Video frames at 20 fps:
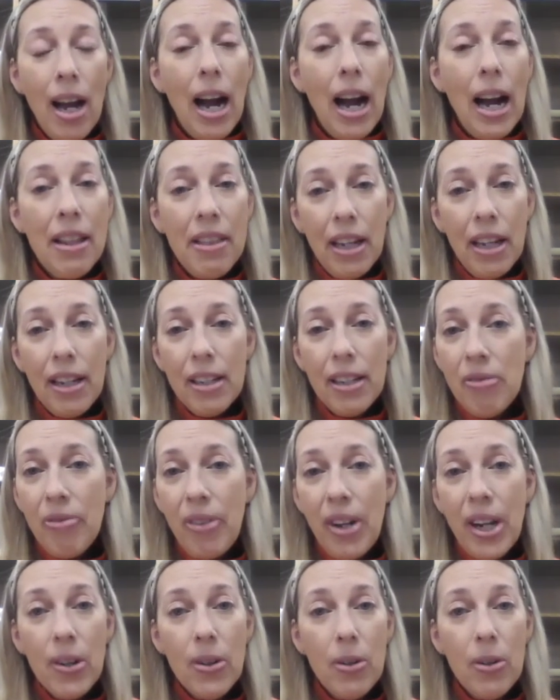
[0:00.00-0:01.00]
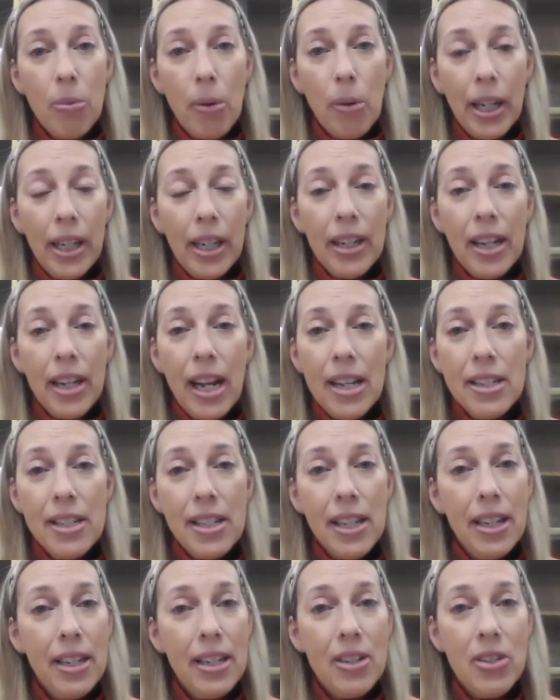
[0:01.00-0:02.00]
I think it's fair to recognize
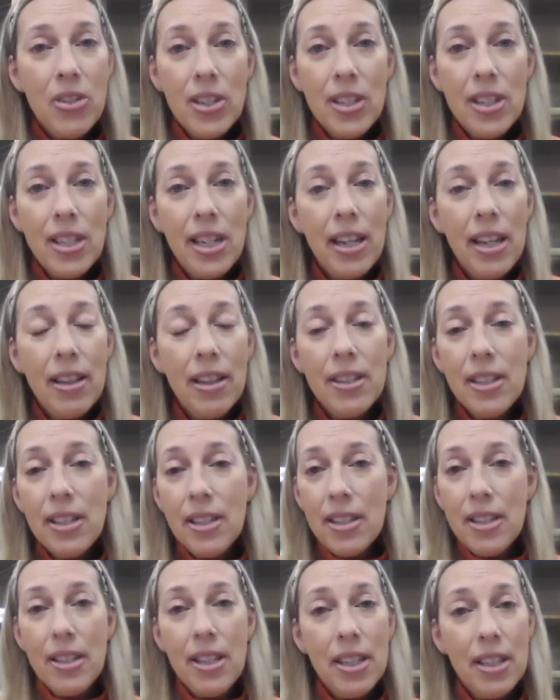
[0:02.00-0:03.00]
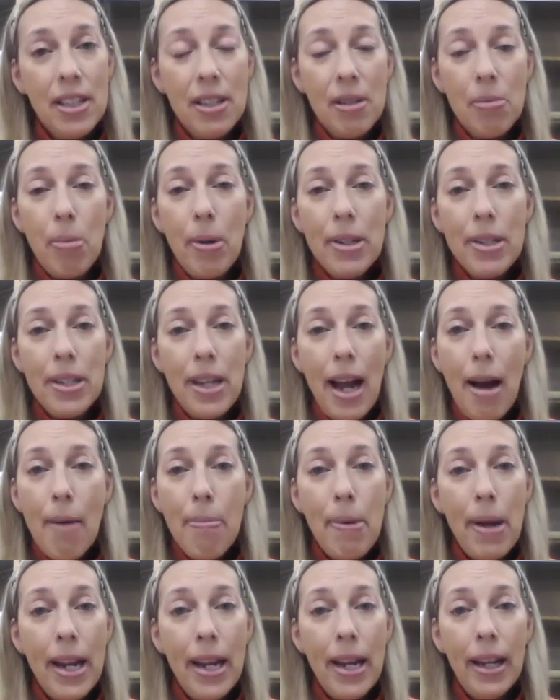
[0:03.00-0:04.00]
it and just say, this is what's
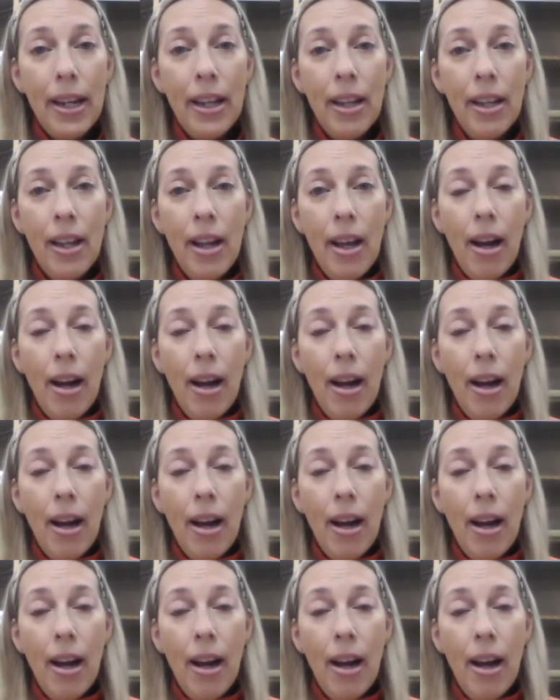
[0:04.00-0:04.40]
happening.